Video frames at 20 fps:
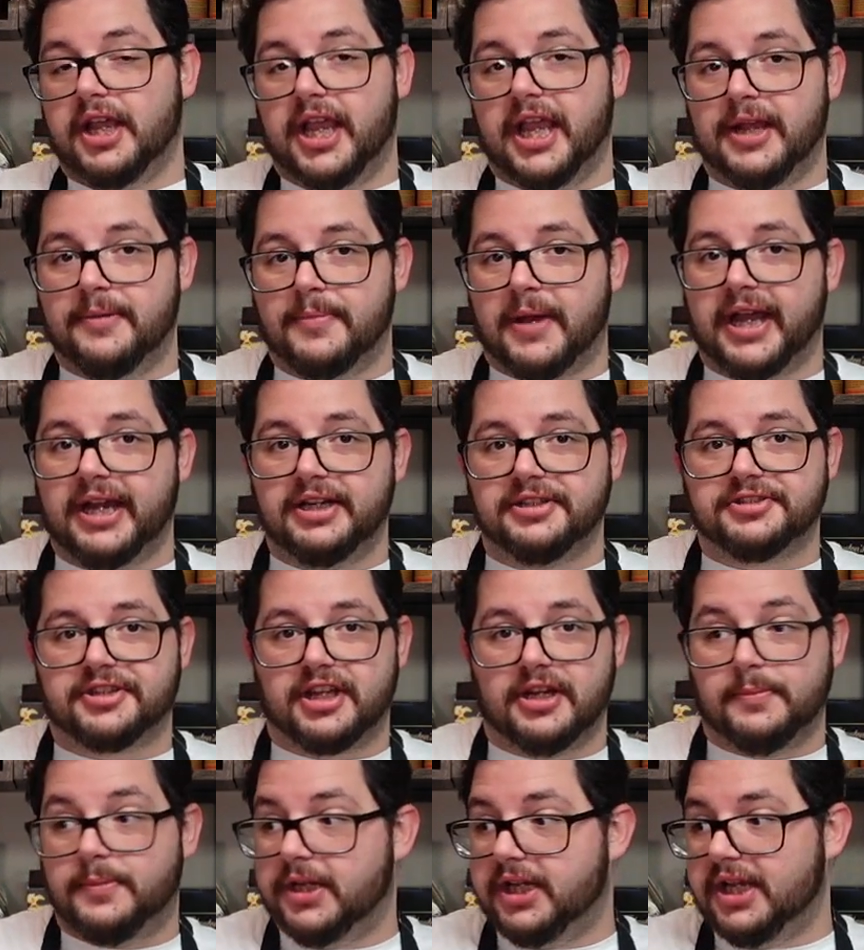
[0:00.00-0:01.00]
and mine is
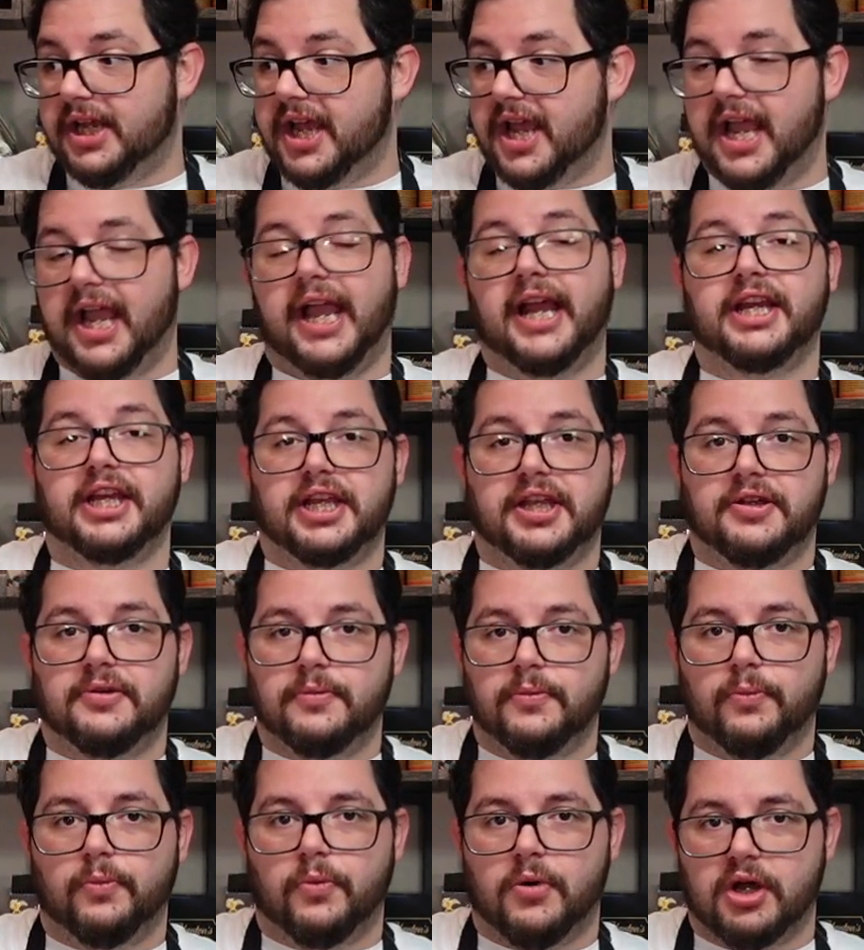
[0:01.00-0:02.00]
going to be any
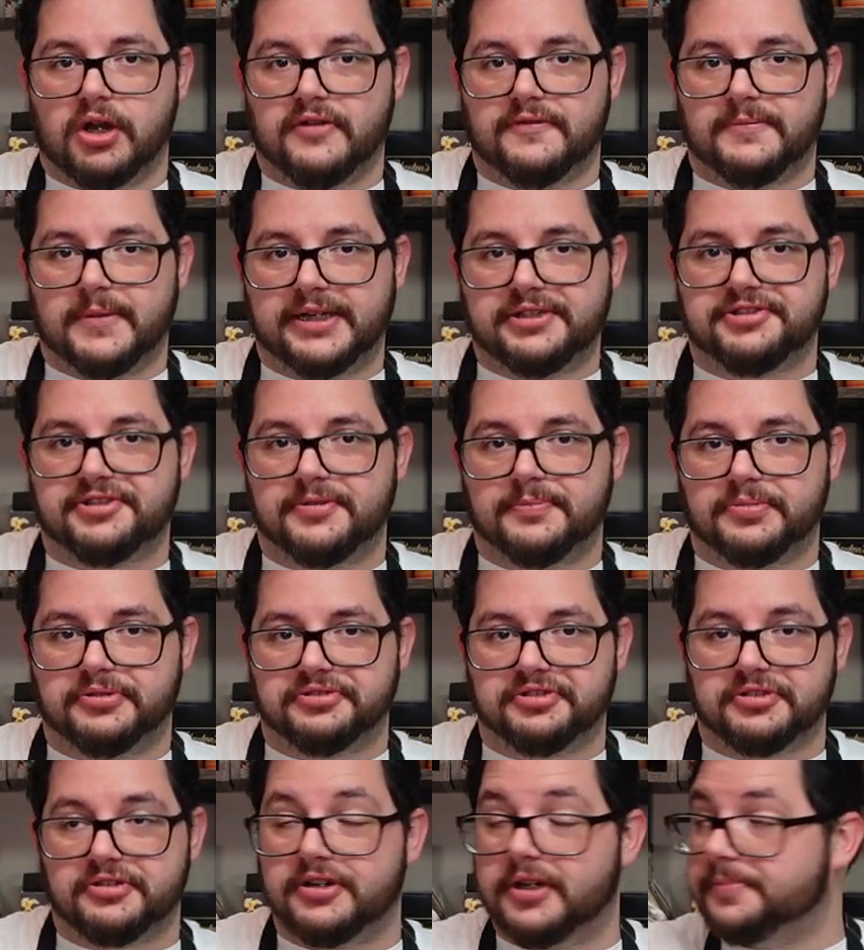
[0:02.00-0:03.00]
one of my simple
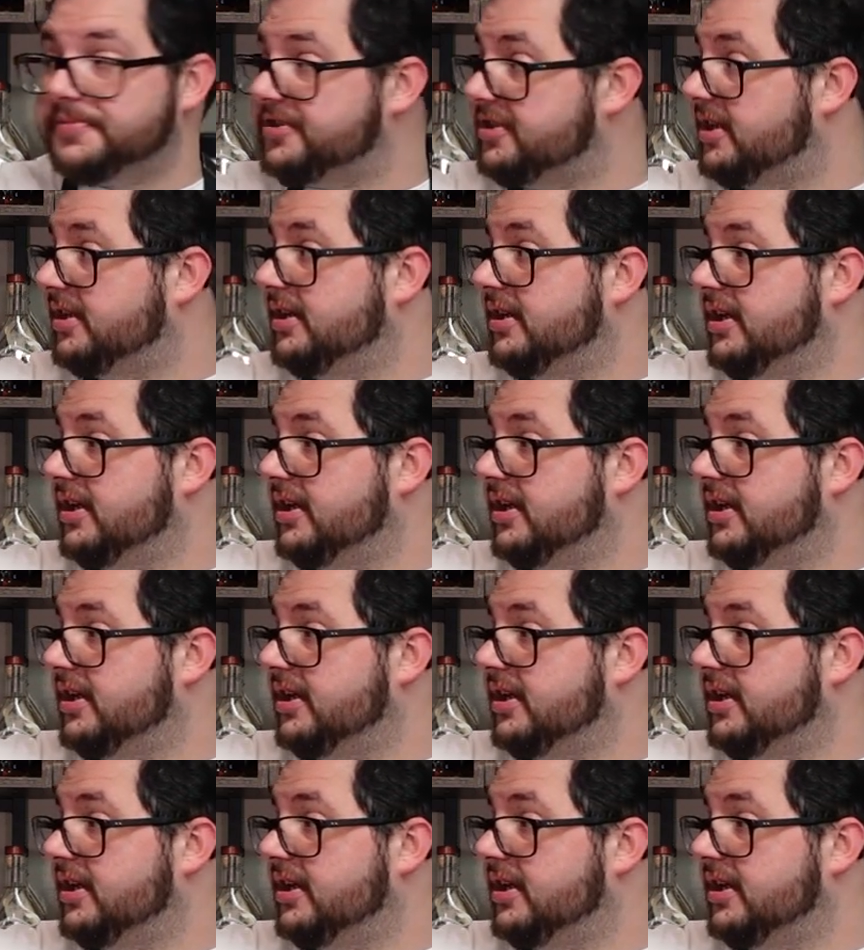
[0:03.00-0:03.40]
syrups,